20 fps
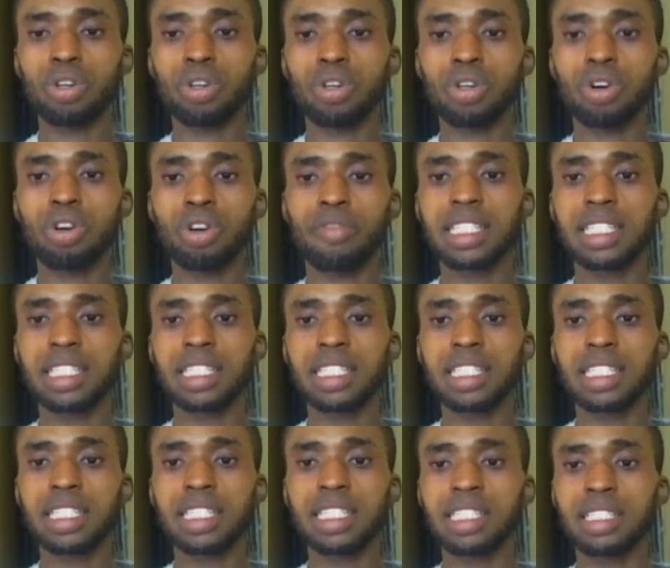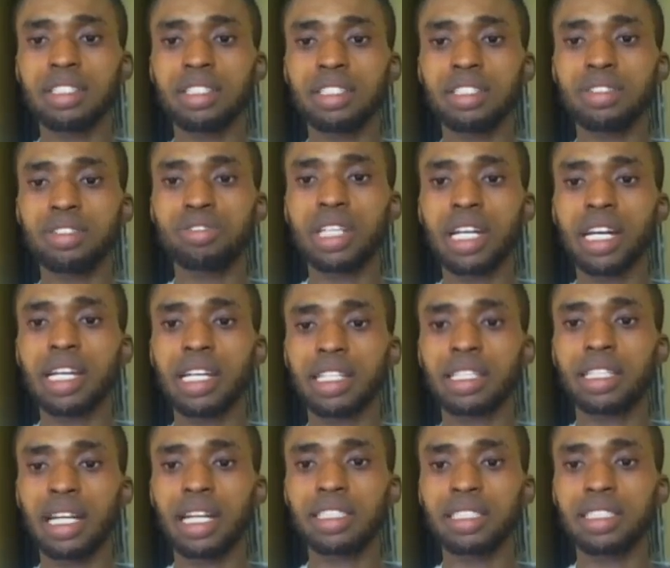to convert anything the user
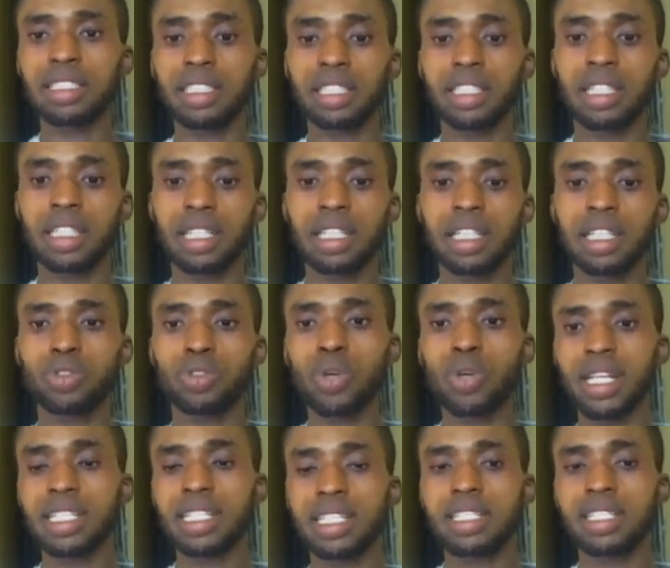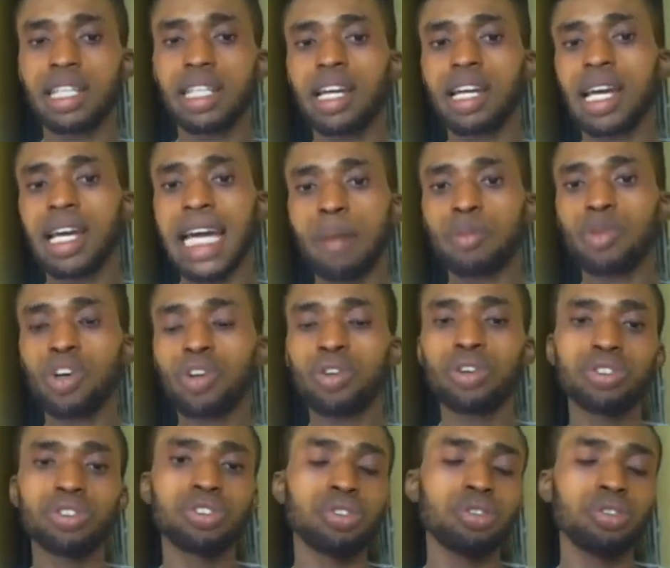enters to an integer. I'm not going
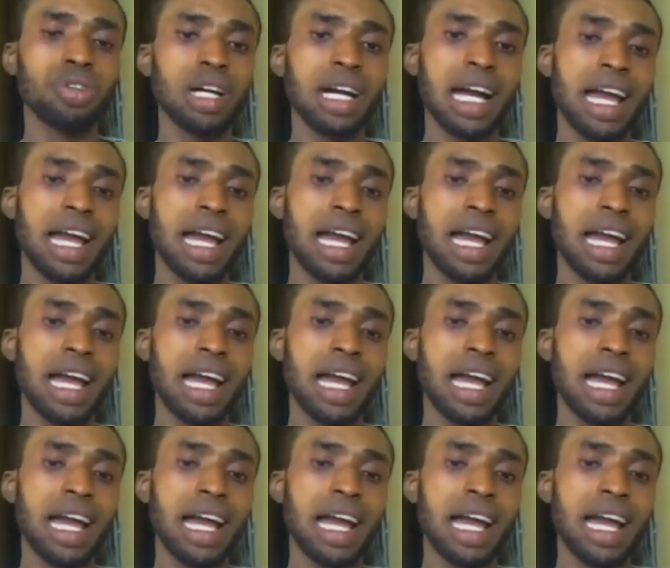to